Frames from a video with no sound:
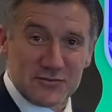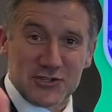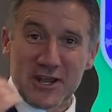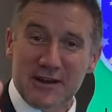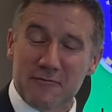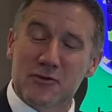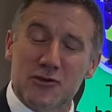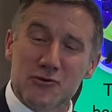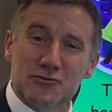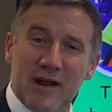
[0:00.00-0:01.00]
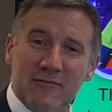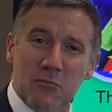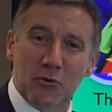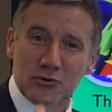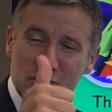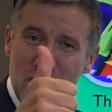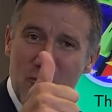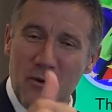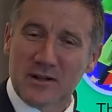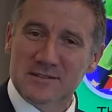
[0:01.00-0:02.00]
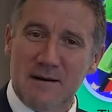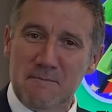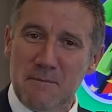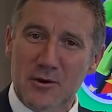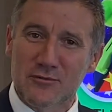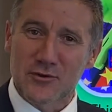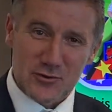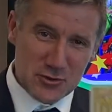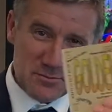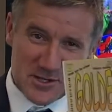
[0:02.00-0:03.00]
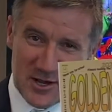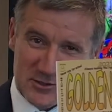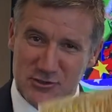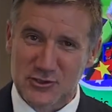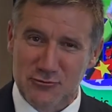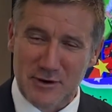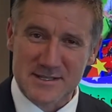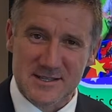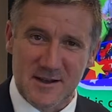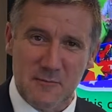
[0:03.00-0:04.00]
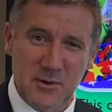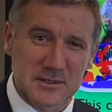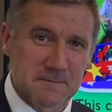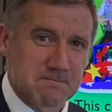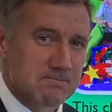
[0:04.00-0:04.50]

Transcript: cheer and a huge round of applause. Well done, both of you, superstars. Great start. Well done.